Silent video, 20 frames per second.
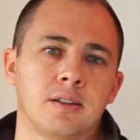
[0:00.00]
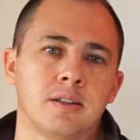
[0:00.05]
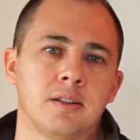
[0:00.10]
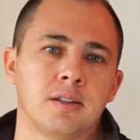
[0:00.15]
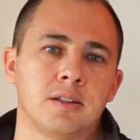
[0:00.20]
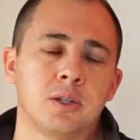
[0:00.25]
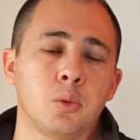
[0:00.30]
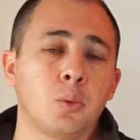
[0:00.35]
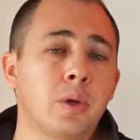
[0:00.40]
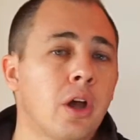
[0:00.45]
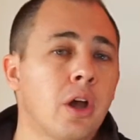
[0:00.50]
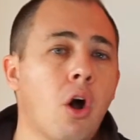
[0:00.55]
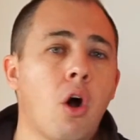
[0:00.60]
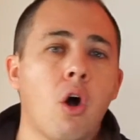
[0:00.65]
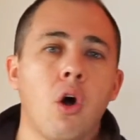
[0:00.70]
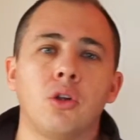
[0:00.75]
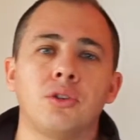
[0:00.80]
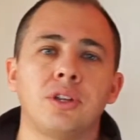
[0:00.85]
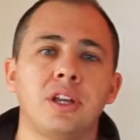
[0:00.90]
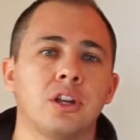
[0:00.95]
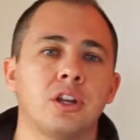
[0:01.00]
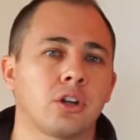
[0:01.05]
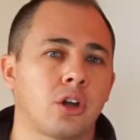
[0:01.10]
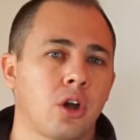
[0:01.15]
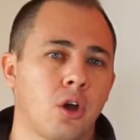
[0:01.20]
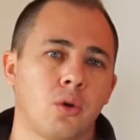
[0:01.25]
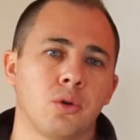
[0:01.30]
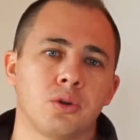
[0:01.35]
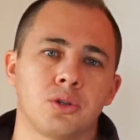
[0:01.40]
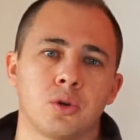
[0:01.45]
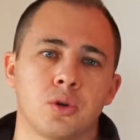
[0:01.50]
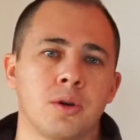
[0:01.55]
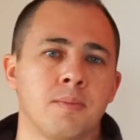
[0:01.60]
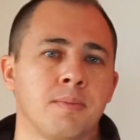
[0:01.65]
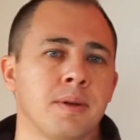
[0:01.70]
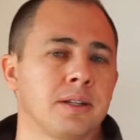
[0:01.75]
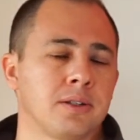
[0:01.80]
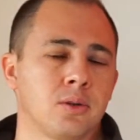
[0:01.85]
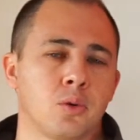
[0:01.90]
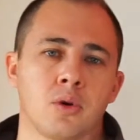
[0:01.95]
See, we all need a coach or a
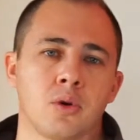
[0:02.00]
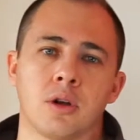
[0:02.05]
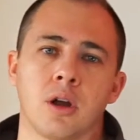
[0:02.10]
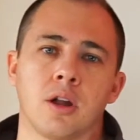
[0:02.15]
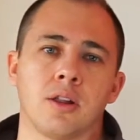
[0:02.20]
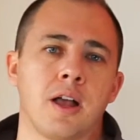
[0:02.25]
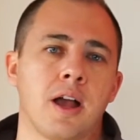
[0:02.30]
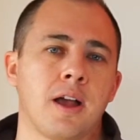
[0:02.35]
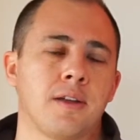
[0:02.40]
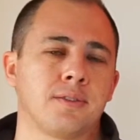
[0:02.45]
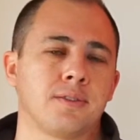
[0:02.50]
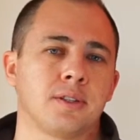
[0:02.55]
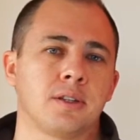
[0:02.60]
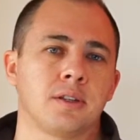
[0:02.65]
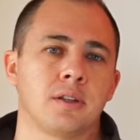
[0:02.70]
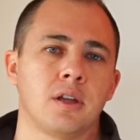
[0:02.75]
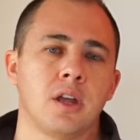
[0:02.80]
mentor in our lives.